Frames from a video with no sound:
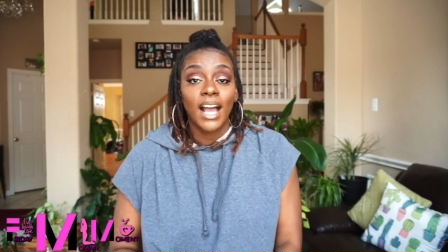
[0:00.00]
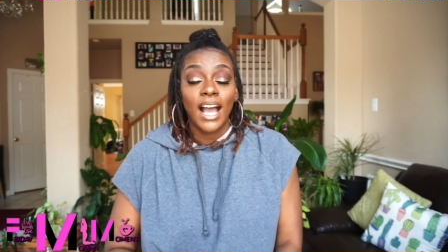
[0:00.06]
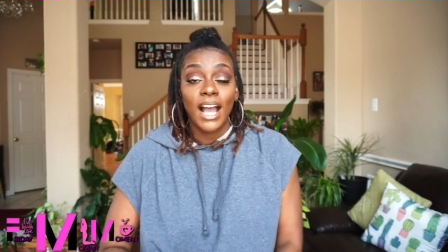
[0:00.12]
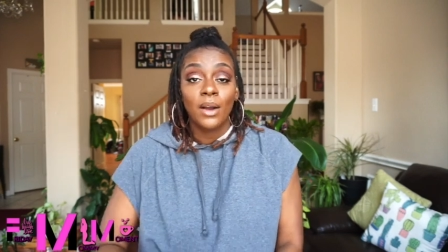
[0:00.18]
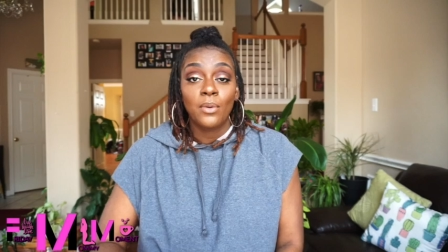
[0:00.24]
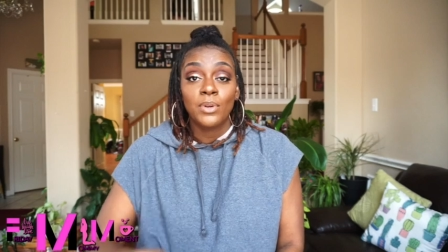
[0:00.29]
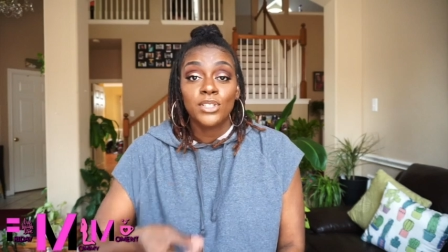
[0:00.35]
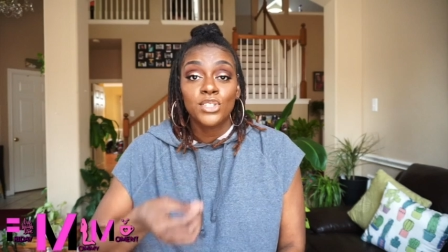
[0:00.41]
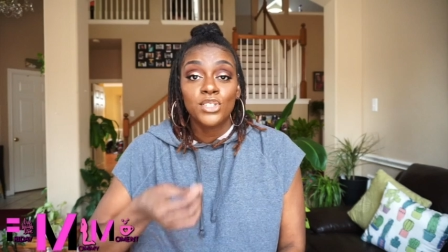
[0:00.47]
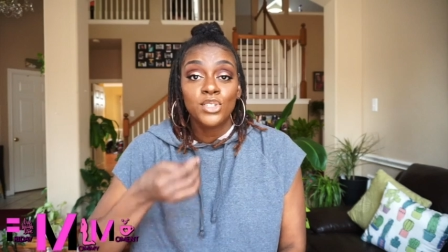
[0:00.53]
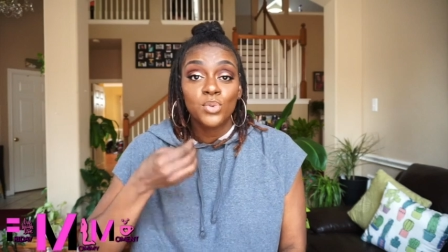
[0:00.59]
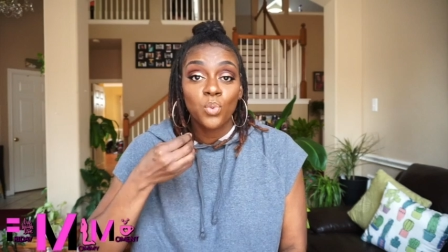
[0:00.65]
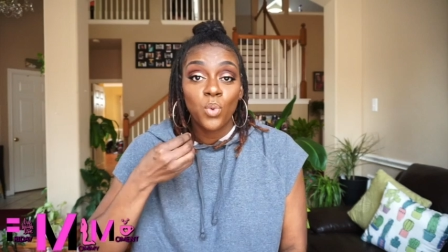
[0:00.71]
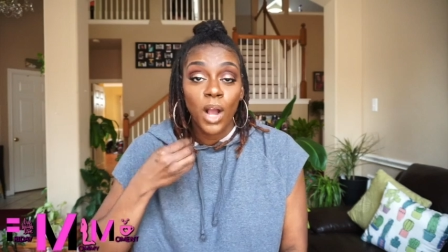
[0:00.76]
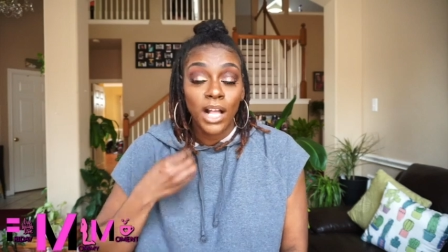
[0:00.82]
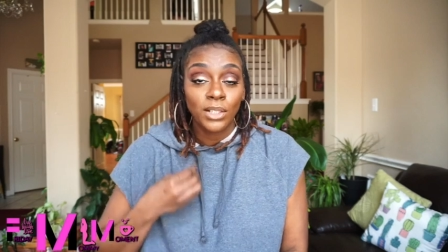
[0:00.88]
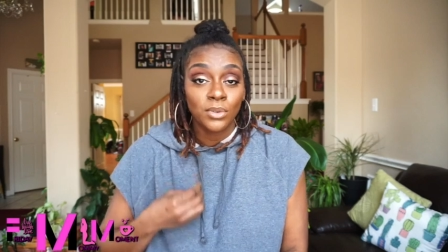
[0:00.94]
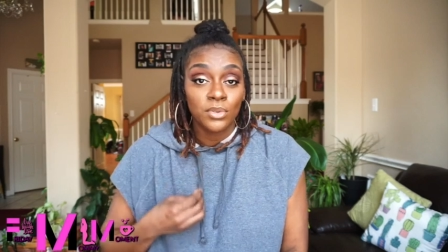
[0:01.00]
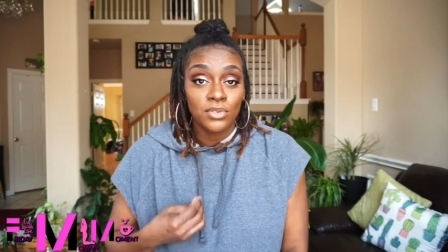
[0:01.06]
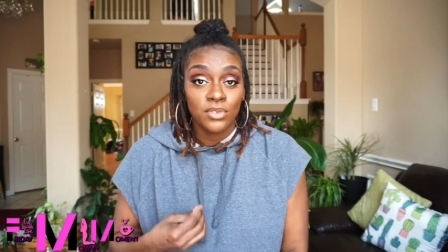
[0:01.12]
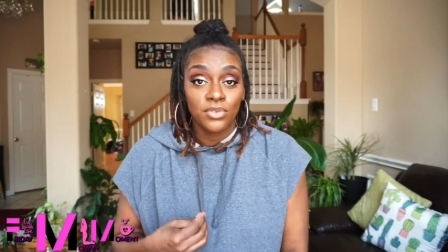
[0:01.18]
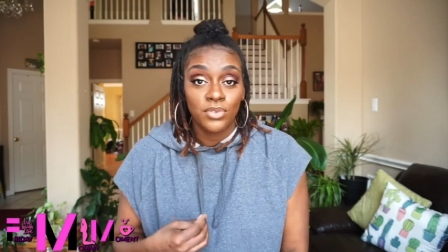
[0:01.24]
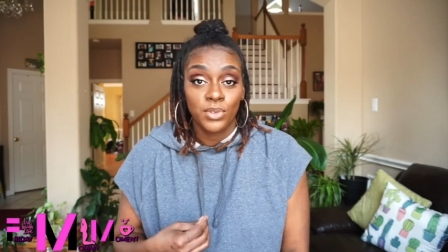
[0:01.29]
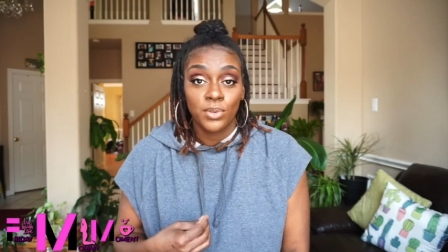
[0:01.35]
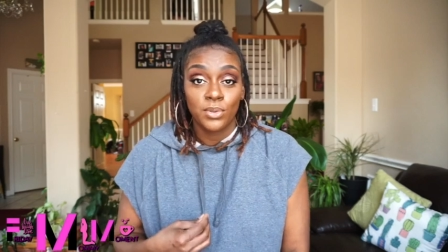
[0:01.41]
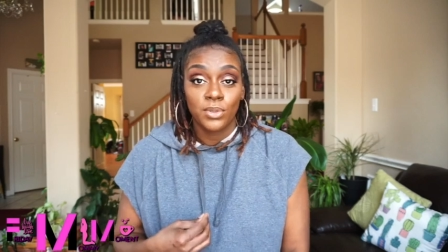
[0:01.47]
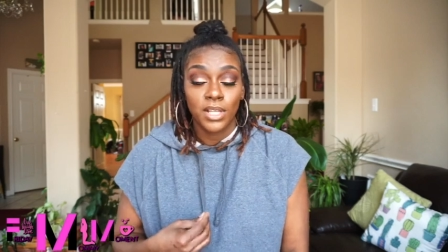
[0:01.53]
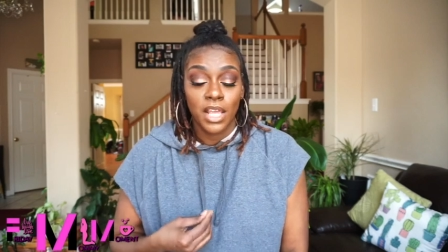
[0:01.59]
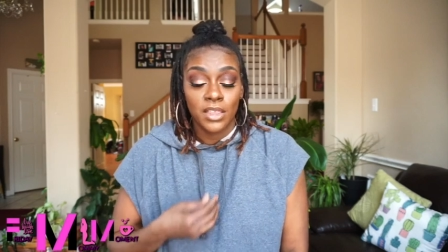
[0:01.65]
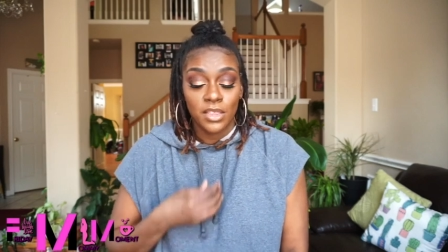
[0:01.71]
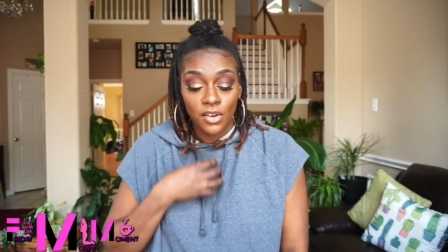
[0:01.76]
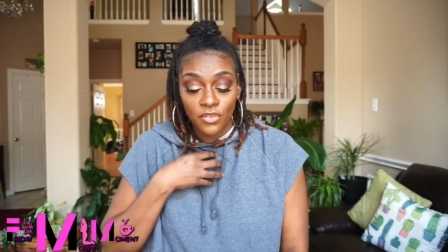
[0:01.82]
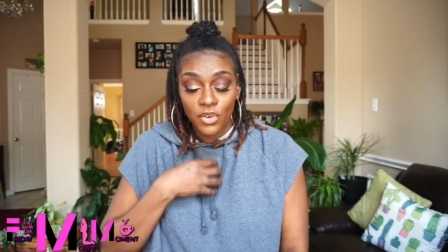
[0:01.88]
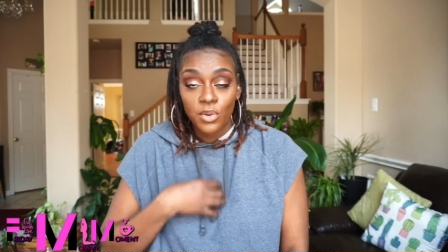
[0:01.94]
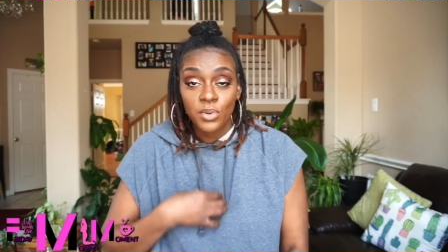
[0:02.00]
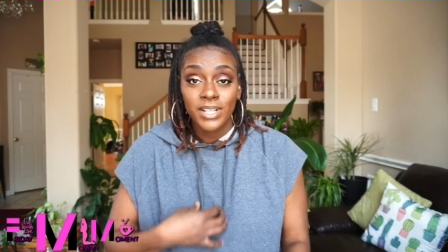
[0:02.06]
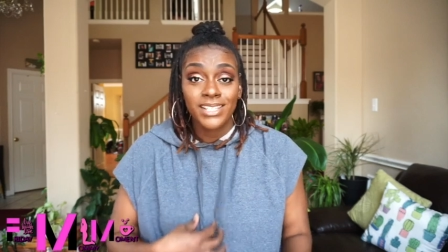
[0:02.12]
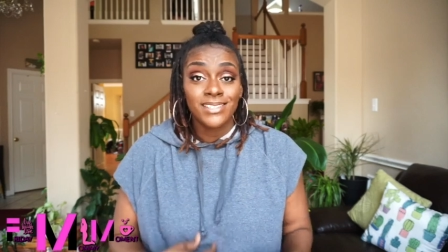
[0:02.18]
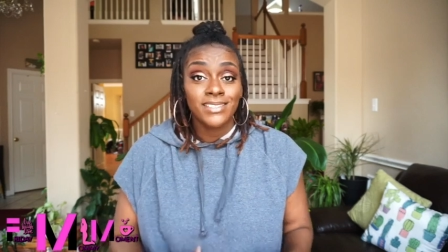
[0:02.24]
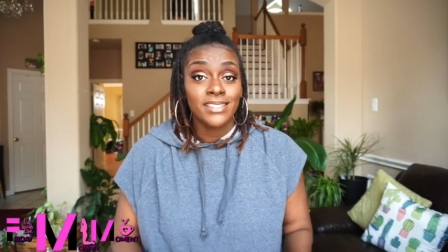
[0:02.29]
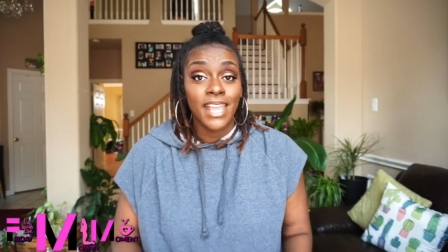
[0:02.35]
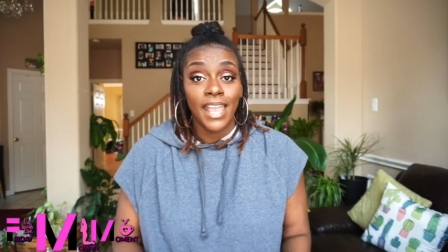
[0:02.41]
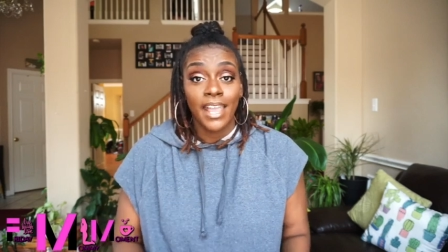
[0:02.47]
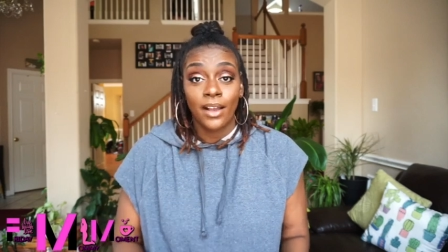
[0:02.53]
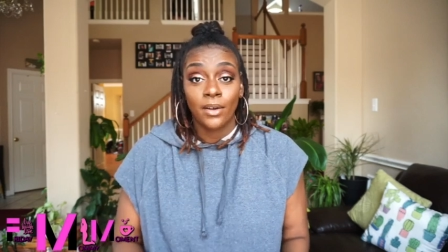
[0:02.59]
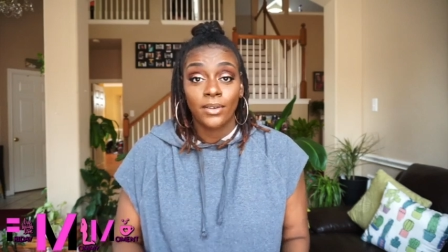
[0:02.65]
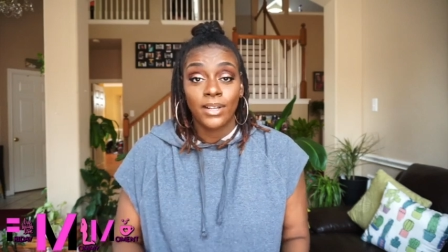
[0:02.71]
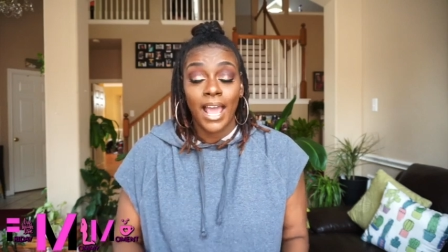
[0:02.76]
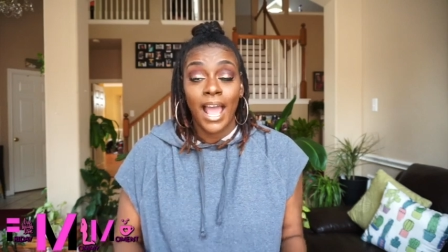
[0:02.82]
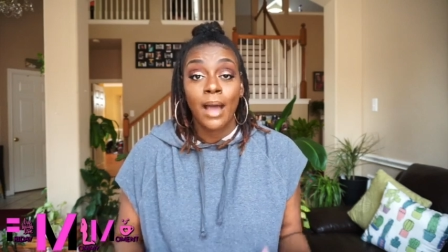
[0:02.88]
I would swallow the food and the food is down.